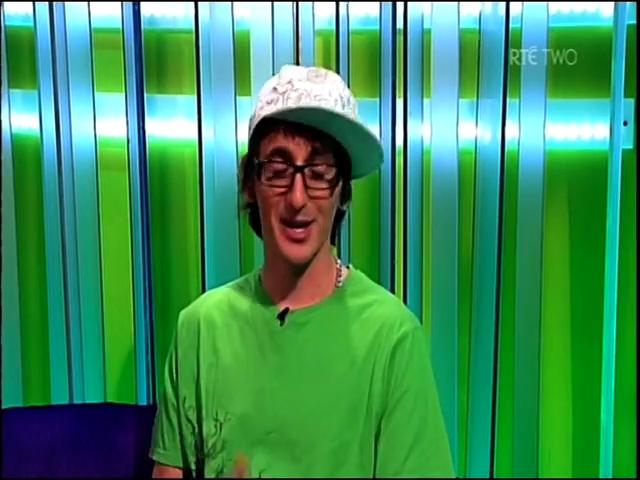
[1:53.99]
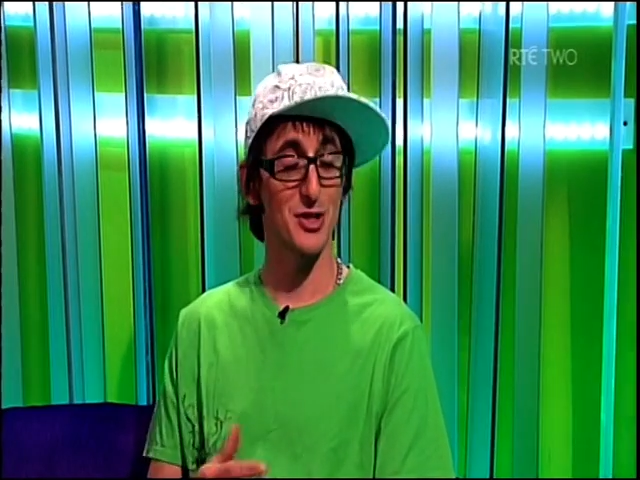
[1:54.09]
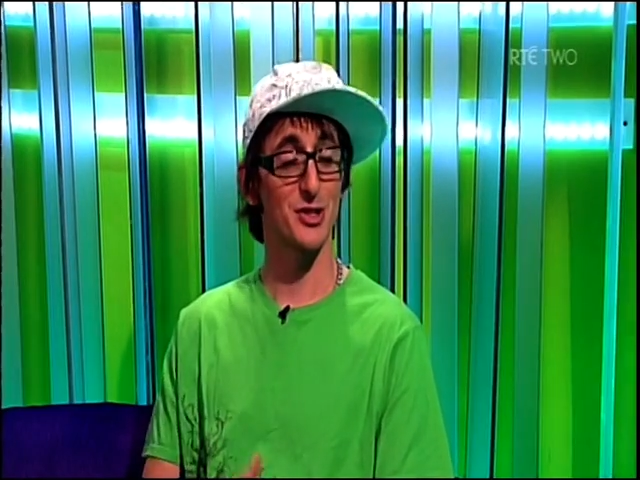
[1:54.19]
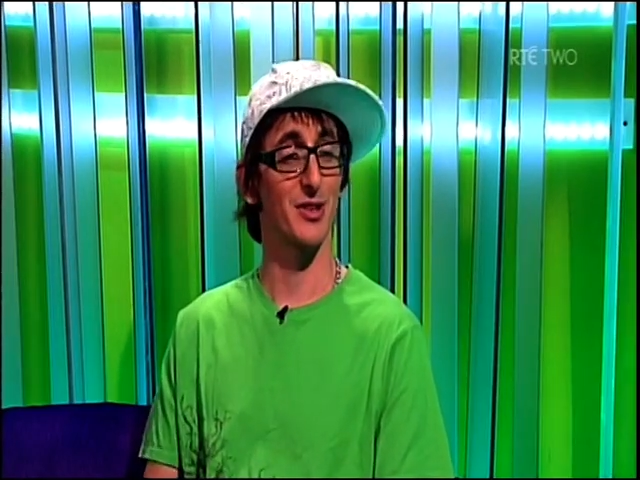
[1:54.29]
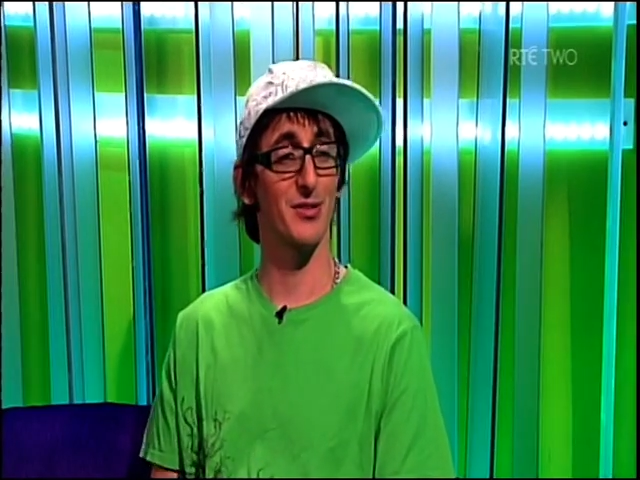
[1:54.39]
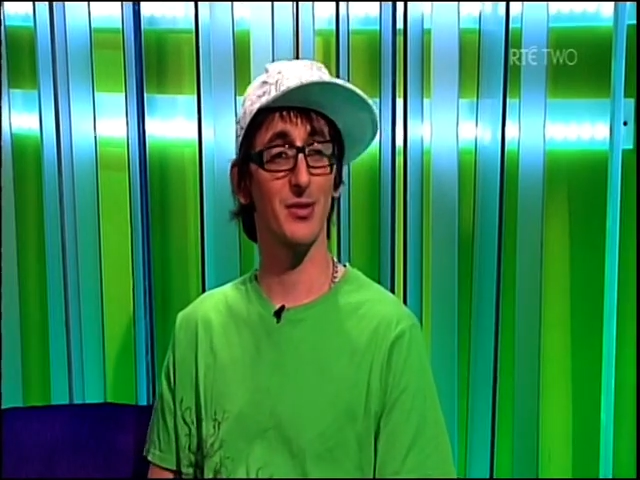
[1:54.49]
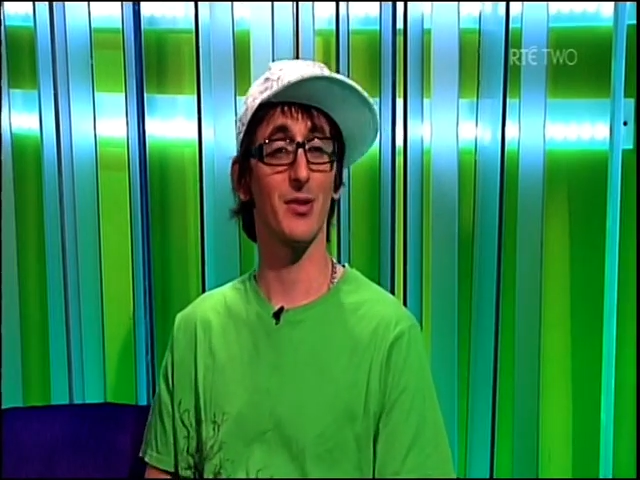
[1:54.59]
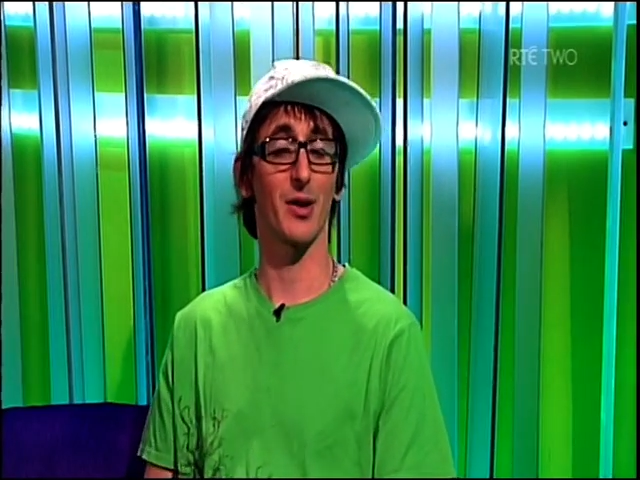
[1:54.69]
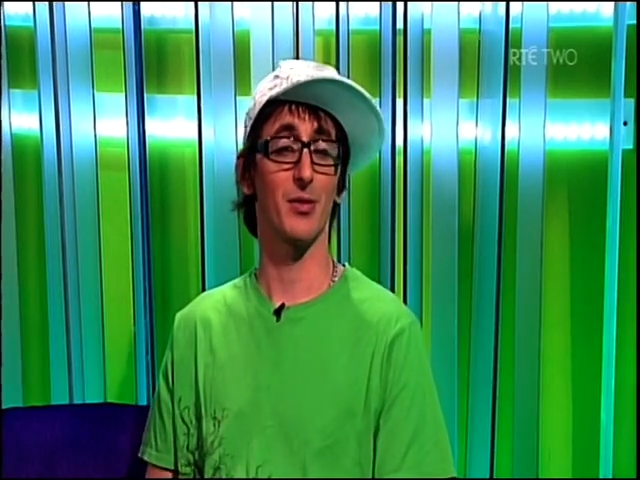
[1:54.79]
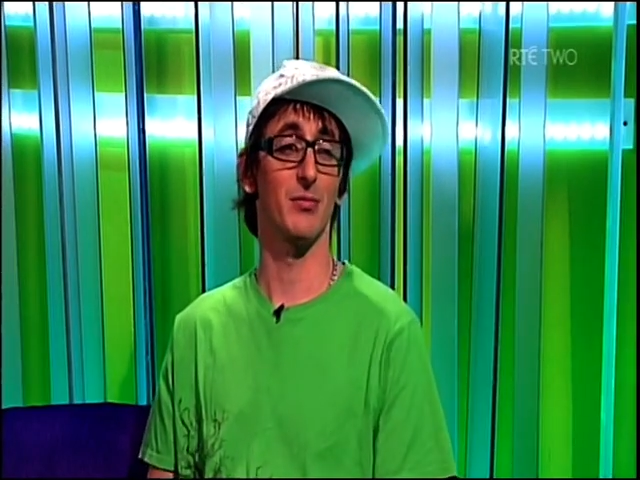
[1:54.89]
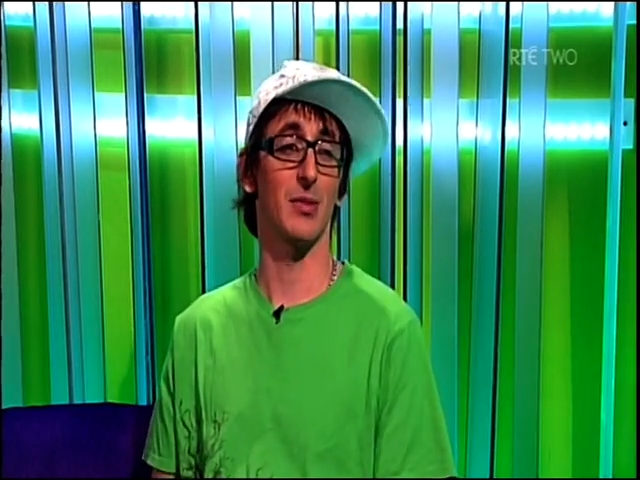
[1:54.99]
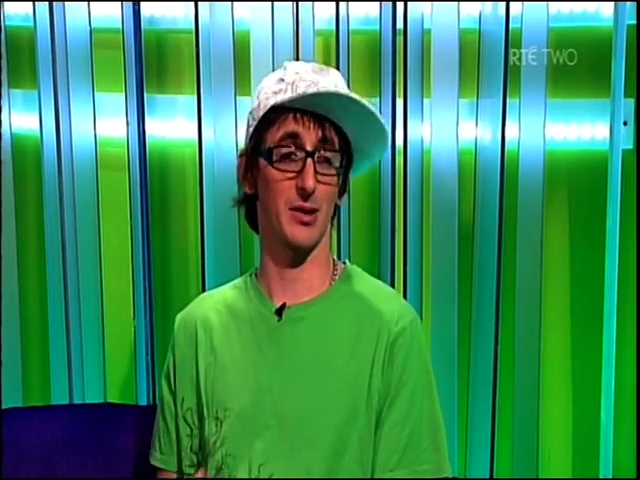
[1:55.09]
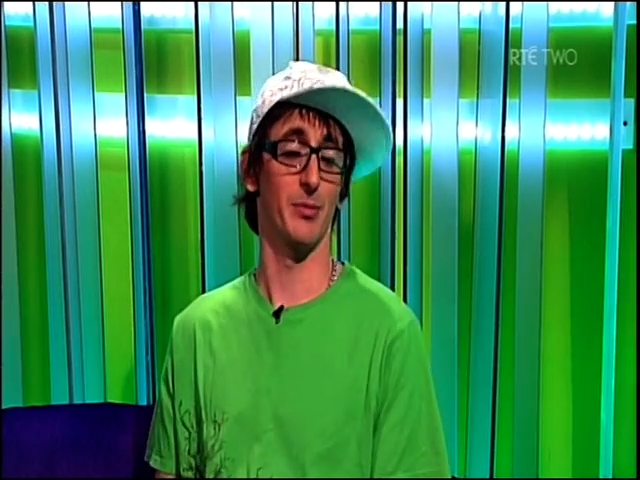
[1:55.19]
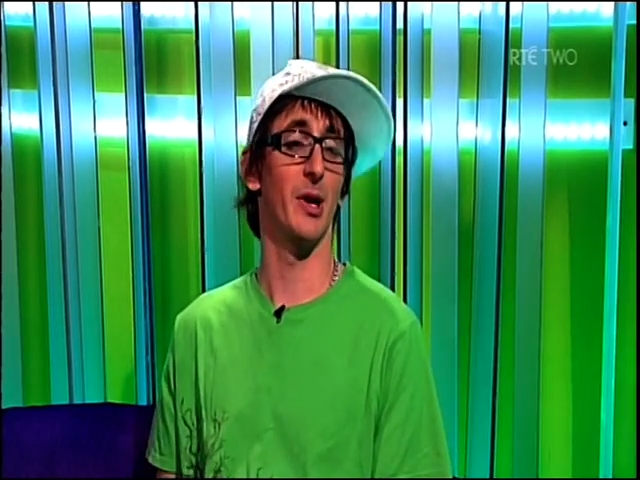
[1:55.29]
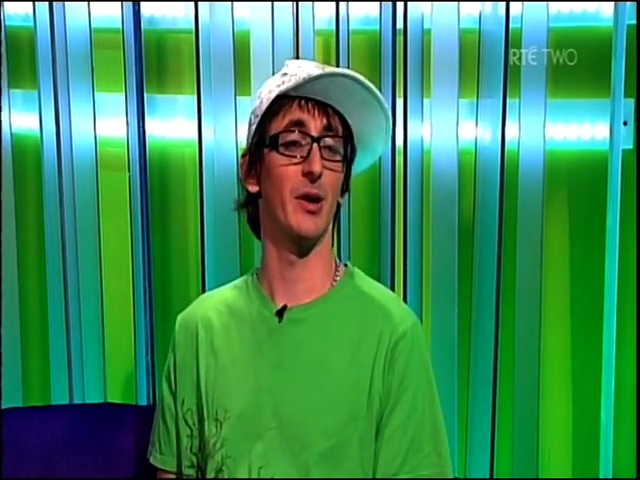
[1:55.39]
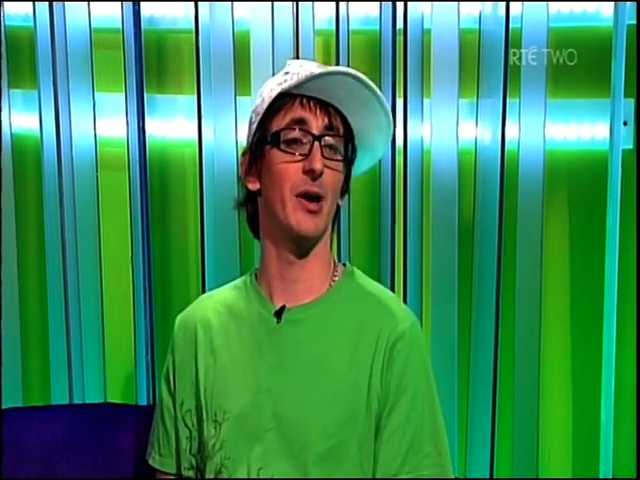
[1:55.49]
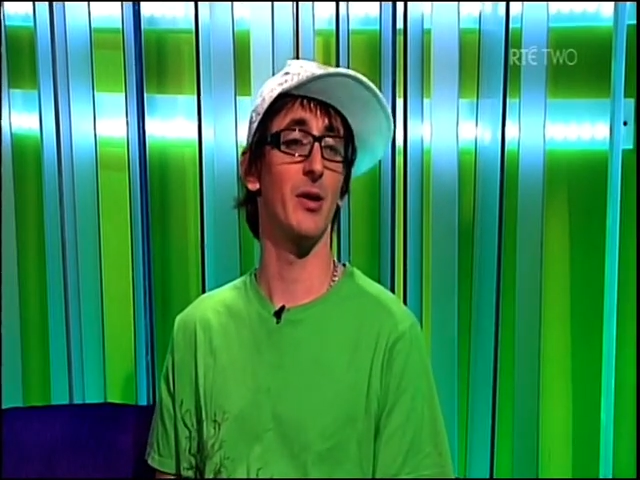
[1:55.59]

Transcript: just to like at the minute now,